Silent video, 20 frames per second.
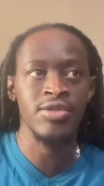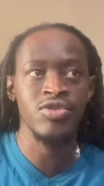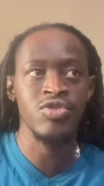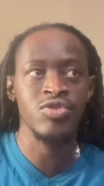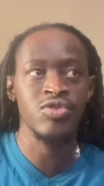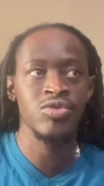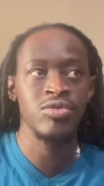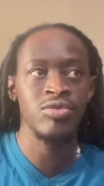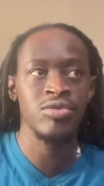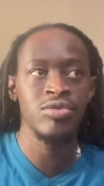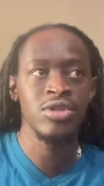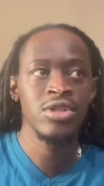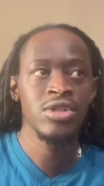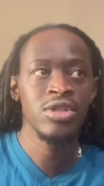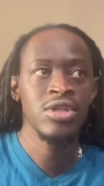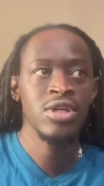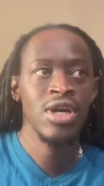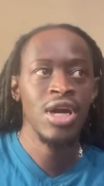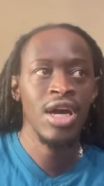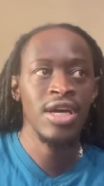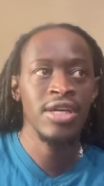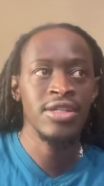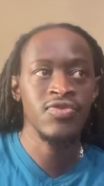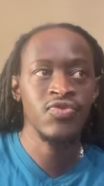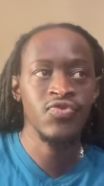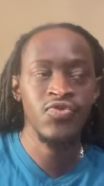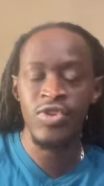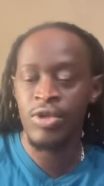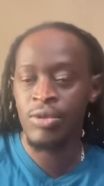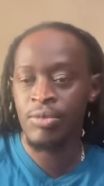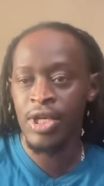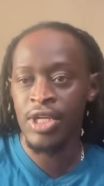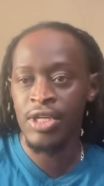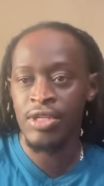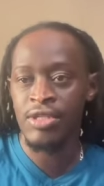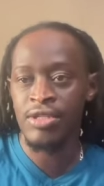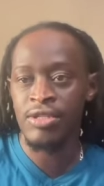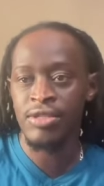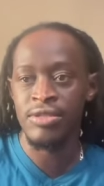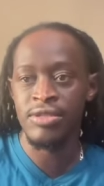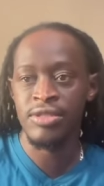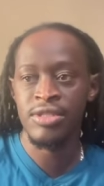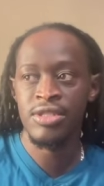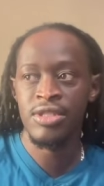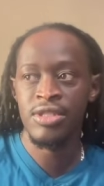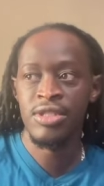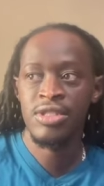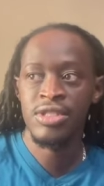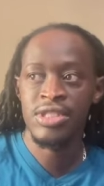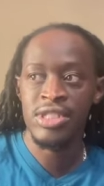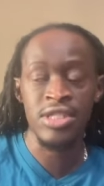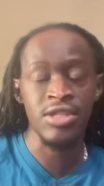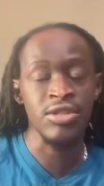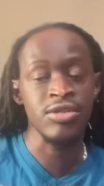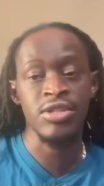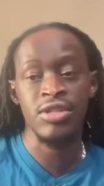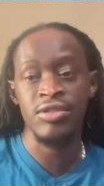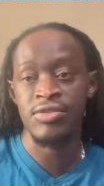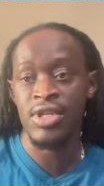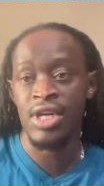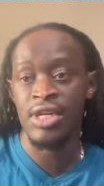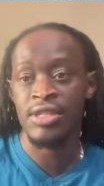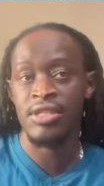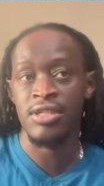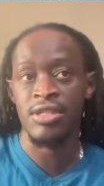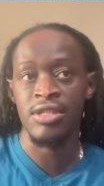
to, as filmmakers, to get yourselves out there.